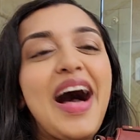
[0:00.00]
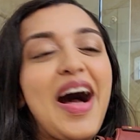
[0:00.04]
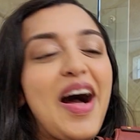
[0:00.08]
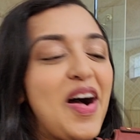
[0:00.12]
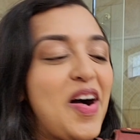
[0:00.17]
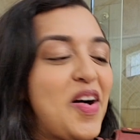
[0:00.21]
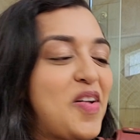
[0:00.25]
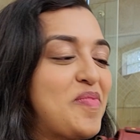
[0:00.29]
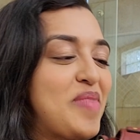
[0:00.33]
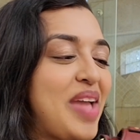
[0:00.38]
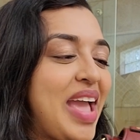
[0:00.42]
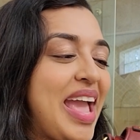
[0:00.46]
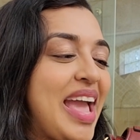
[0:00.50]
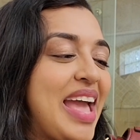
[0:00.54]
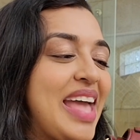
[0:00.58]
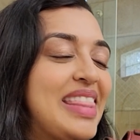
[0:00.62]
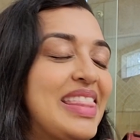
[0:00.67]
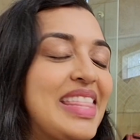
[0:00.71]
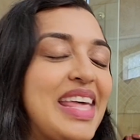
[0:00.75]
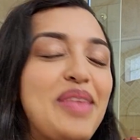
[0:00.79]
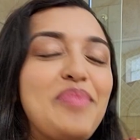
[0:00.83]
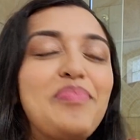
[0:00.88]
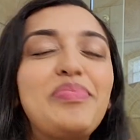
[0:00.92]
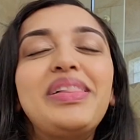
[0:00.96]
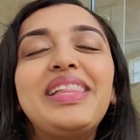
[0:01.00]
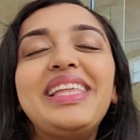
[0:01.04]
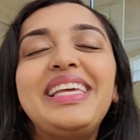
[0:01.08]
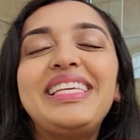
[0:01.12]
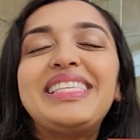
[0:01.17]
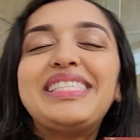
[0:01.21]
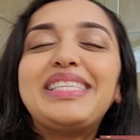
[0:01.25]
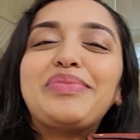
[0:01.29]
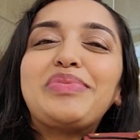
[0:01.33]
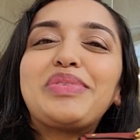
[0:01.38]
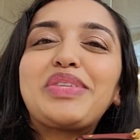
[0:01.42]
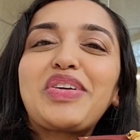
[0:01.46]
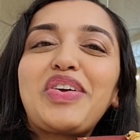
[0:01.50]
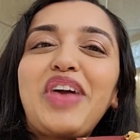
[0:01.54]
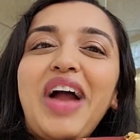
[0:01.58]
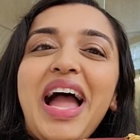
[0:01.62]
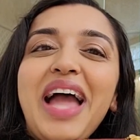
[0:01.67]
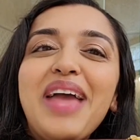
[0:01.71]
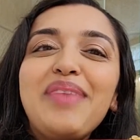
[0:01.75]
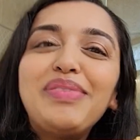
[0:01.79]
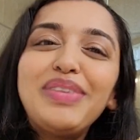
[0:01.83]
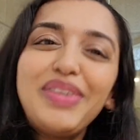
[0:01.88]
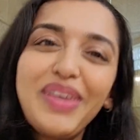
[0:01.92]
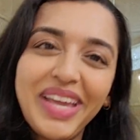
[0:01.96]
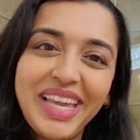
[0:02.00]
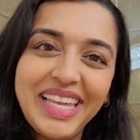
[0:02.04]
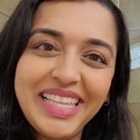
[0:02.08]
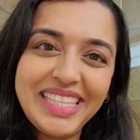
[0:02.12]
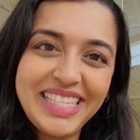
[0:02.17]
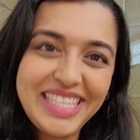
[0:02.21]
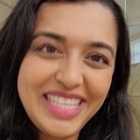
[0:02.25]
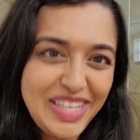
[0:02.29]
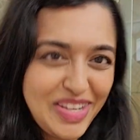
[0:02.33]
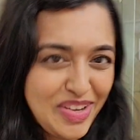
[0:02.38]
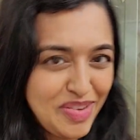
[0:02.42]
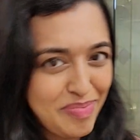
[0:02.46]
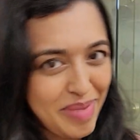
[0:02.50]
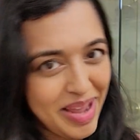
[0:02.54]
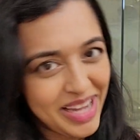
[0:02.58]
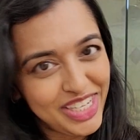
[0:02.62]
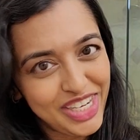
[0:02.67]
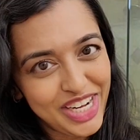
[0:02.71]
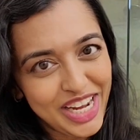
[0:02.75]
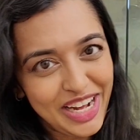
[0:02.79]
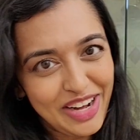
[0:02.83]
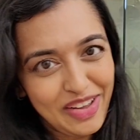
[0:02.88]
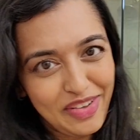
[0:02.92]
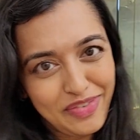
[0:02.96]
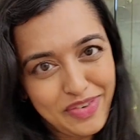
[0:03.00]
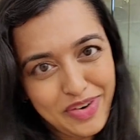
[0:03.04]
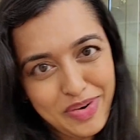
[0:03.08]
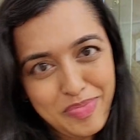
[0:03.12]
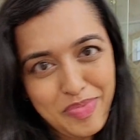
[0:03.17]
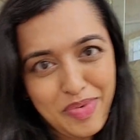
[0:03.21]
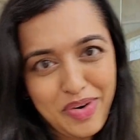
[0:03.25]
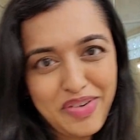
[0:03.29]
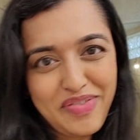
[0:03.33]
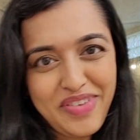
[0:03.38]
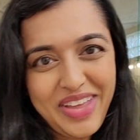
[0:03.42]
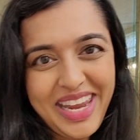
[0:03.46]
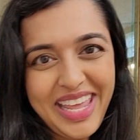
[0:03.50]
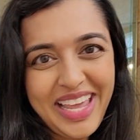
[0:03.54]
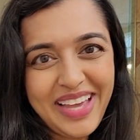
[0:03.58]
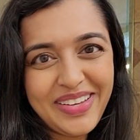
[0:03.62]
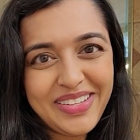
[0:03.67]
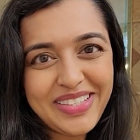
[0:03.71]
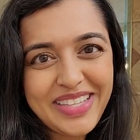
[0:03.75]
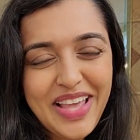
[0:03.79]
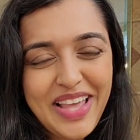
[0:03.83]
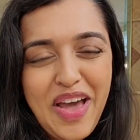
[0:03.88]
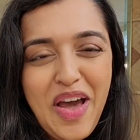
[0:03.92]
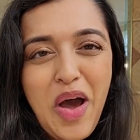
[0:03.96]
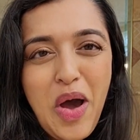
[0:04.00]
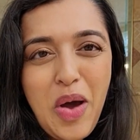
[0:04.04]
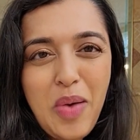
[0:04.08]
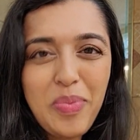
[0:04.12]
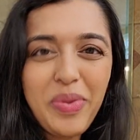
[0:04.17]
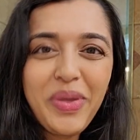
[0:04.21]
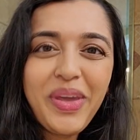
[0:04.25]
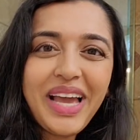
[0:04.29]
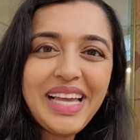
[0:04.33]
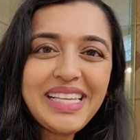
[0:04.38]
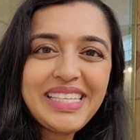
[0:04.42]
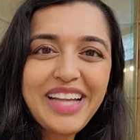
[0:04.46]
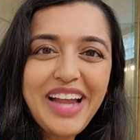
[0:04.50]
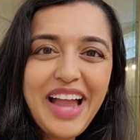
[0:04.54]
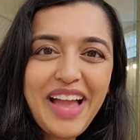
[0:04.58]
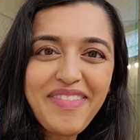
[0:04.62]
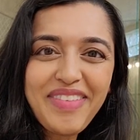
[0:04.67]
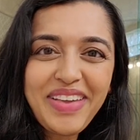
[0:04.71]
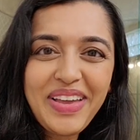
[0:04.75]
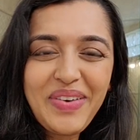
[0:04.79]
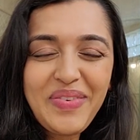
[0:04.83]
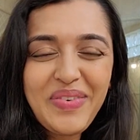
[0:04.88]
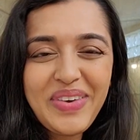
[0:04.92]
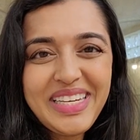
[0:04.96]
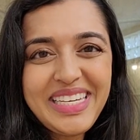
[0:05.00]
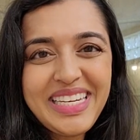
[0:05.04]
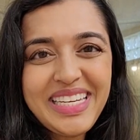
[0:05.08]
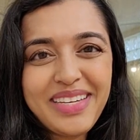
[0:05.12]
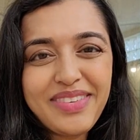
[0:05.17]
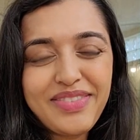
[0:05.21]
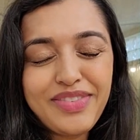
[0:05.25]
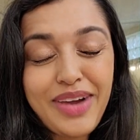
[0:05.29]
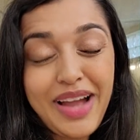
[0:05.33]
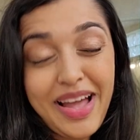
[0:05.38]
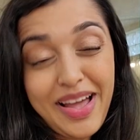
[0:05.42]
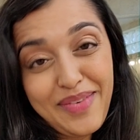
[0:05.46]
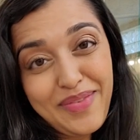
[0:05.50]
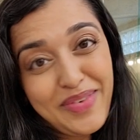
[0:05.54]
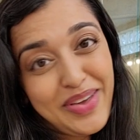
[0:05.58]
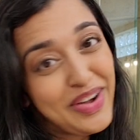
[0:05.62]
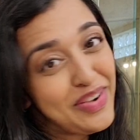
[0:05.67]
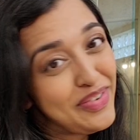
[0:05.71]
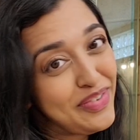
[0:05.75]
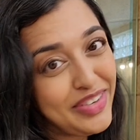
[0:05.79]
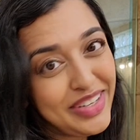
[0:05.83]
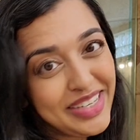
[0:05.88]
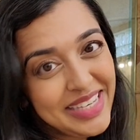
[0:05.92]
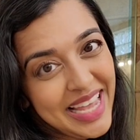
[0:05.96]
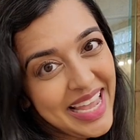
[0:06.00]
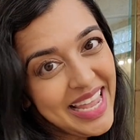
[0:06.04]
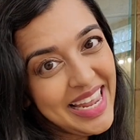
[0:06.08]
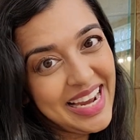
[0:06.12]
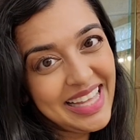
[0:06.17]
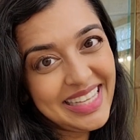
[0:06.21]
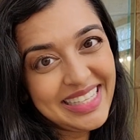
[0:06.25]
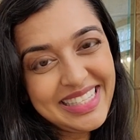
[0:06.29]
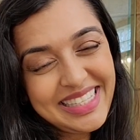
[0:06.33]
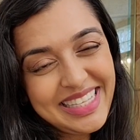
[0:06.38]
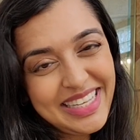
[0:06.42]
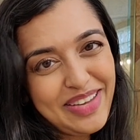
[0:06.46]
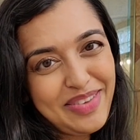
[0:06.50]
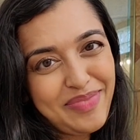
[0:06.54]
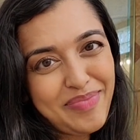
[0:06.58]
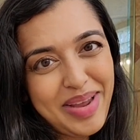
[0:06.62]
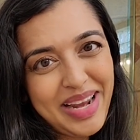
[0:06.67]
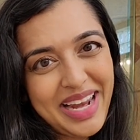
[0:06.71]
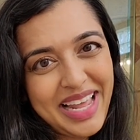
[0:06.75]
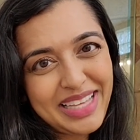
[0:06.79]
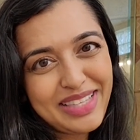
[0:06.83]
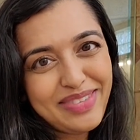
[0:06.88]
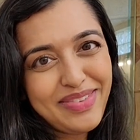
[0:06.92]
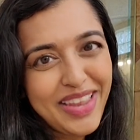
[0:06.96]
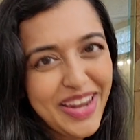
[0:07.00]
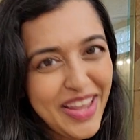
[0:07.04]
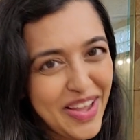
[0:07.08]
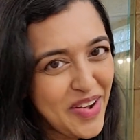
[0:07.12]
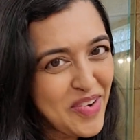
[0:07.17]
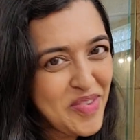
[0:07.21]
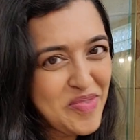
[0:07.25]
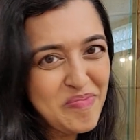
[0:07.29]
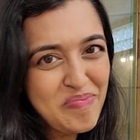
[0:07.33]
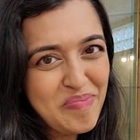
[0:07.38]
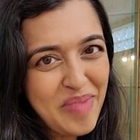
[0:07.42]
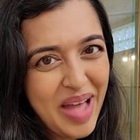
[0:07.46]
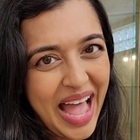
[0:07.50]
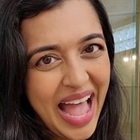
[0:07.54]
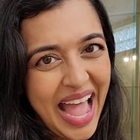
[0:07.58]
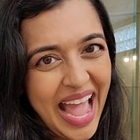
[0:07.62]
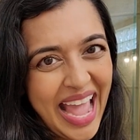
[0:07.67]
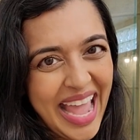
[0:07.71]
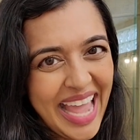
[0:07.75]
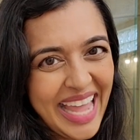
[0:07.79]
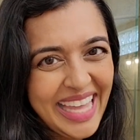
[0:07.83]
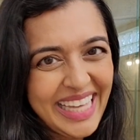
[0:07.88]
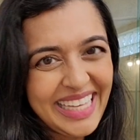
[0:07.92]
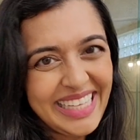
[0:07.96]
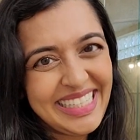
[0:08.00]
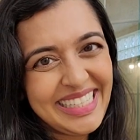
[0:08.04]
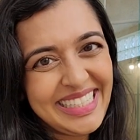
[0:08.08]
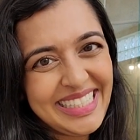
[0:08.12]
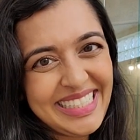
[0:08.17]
and then please subscribe so I can see you on my channel for more videos. Hope you guys are having a wonderful day, and I'll see you in my next video. Bye!